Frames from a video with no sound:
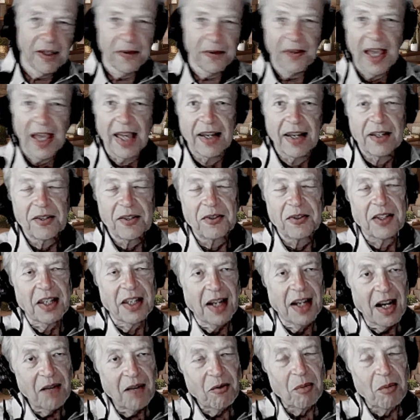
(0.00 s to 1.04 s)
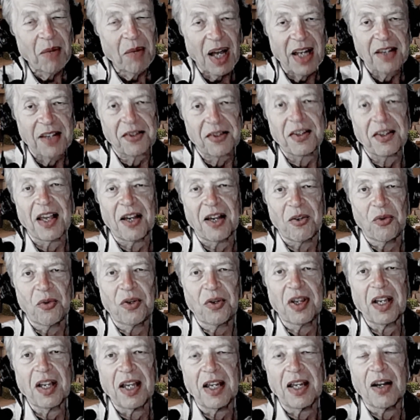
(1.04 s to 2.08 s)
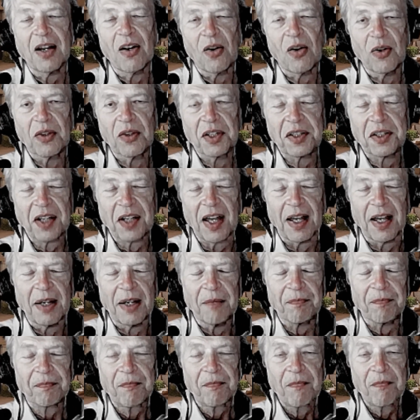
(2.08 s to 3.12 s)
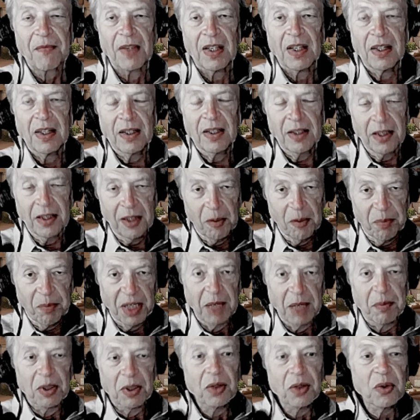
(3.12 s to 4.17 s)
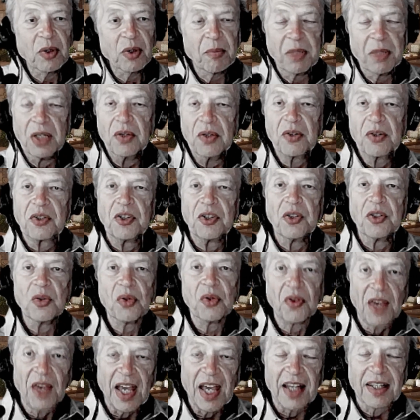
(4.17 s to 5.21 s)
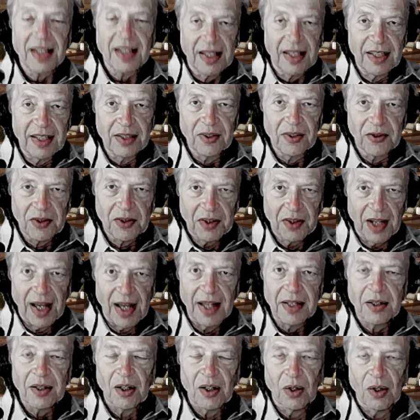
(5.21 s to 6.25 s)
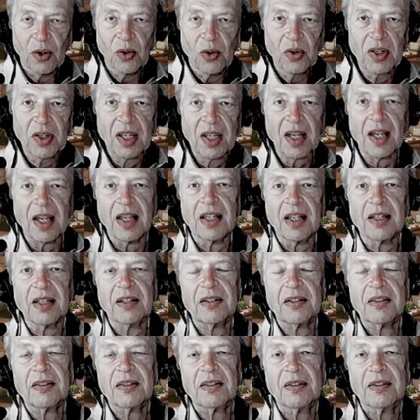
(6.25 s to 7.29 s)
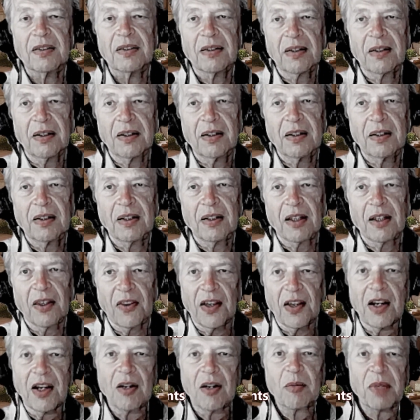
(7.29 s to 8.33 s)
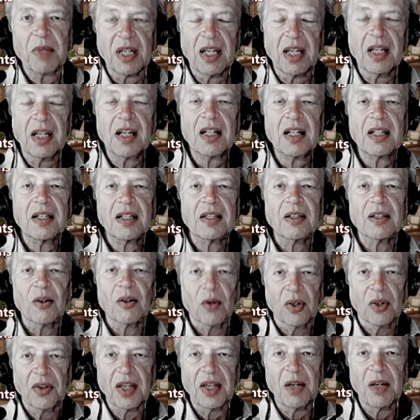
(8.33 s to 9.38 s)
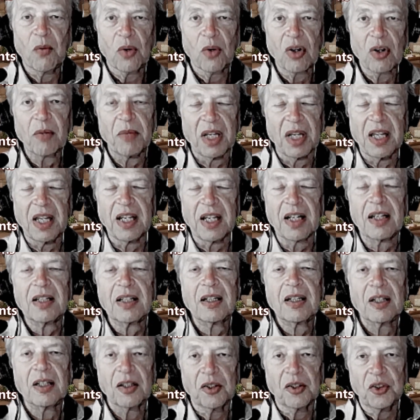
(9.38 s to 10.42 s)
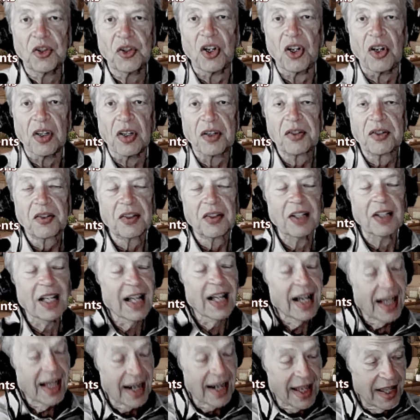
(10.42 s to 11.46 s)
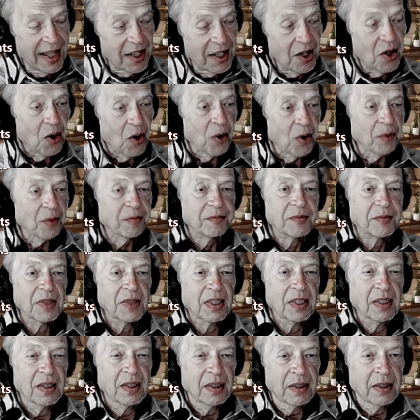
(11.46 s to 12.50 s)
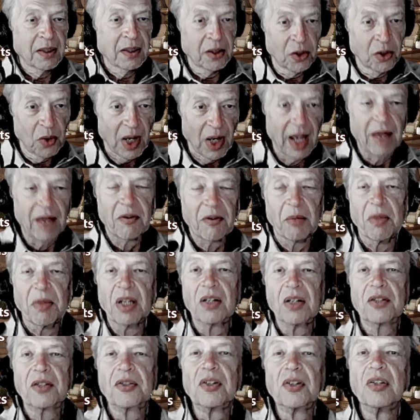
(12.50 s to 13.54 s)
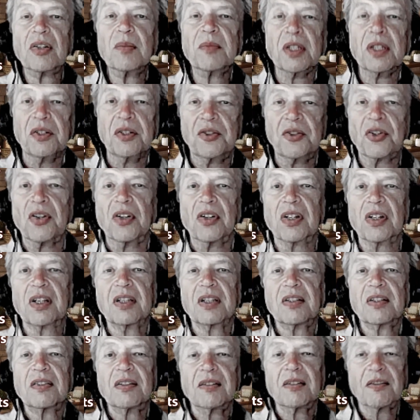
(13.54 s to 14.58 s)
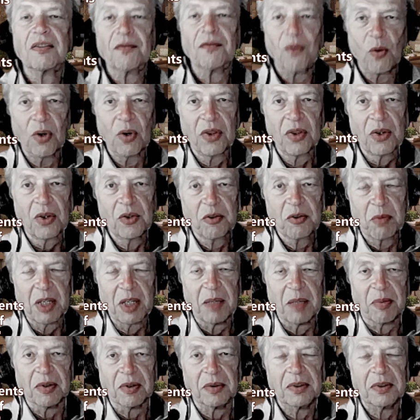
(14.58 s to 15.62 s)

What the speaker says: that is that everybody's not okay all the time. The people who abused you, that is not okay. They are being, or they were being, jerks. And I know you have a better term than jerk for those people,